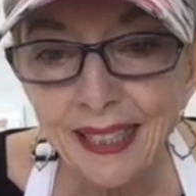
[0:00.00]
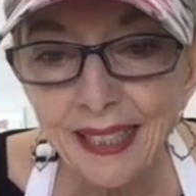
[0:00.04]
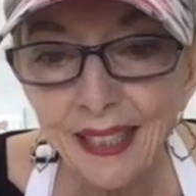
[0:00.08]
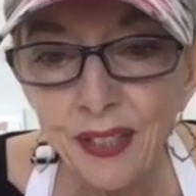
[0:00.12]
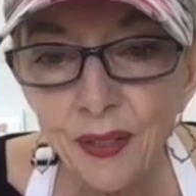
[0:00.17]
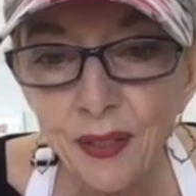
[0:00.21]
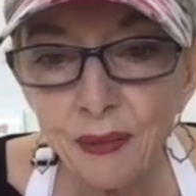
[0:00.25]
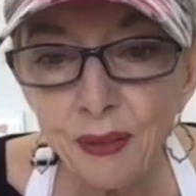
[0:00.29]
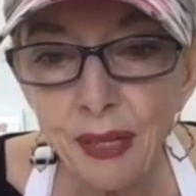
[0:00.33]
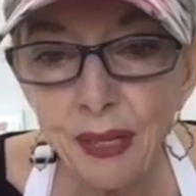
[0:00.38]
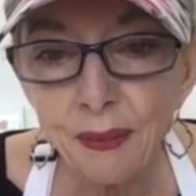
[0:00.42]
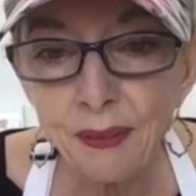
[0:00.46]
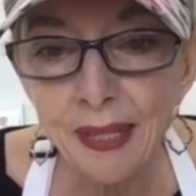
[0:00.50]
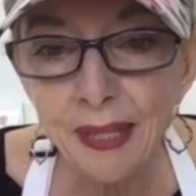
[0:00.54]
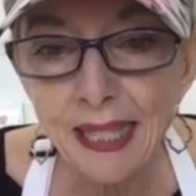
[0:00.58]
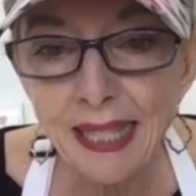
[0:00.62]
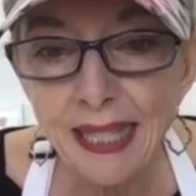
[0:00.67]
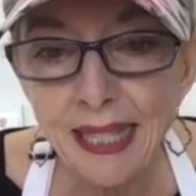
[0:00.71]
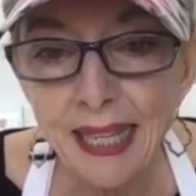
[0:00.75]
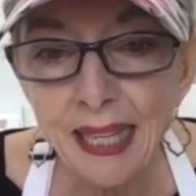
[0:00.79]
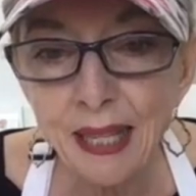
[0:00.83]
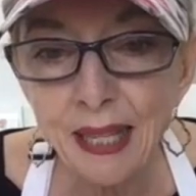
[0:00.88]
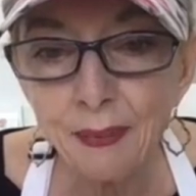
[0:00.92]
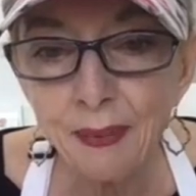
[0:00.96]
Dream to
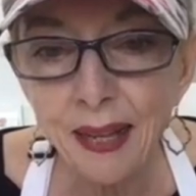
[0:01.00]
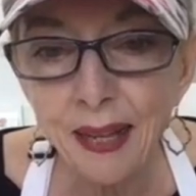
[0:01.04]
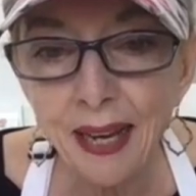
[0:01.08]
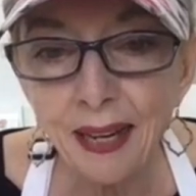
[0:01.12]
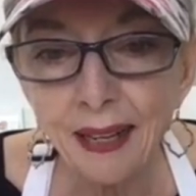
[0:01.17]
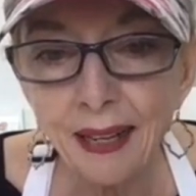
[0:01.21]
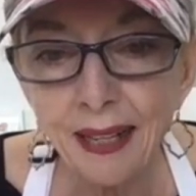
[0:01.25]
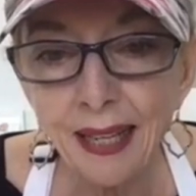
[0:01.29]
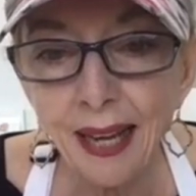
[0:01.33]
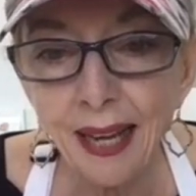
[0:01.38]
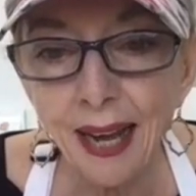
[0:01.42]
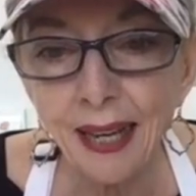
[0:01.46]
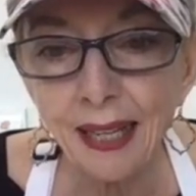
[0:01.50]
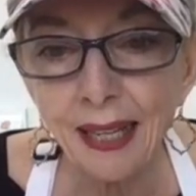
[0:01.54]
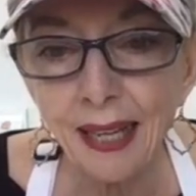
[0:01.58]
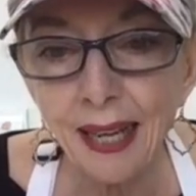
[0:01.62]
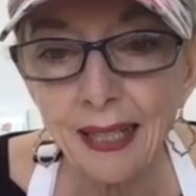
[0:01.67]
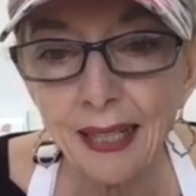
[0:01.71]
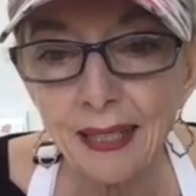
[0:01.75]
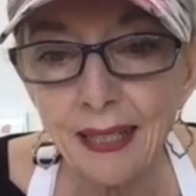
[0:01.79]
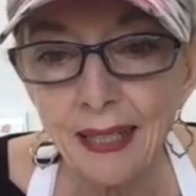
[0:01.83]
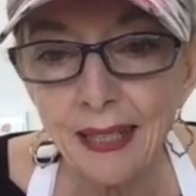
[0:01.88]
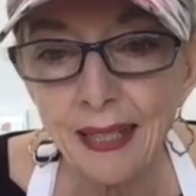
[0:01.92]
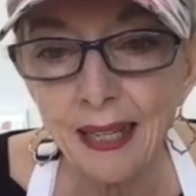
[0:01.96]
see them there? Yeah, I'd like
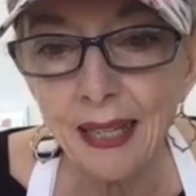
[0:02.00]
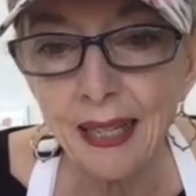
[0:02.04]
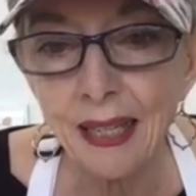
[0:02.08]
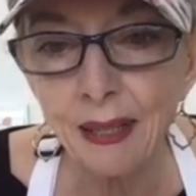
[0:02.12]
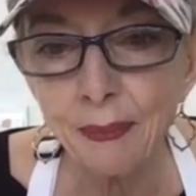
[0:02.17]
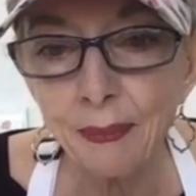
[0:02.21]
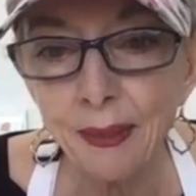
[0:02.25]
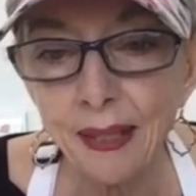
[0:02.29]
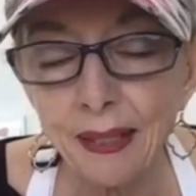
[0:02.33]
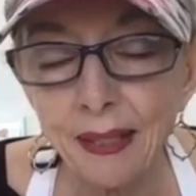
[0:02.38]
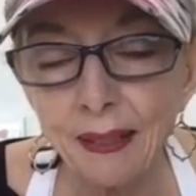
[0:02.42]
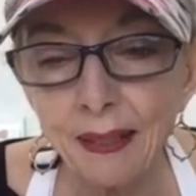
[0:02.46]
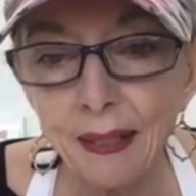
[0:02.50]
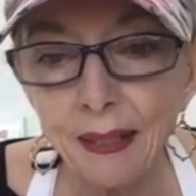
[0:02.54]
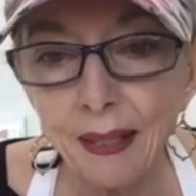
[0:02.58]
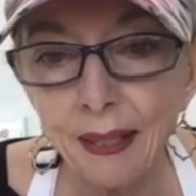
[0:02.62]
to see them in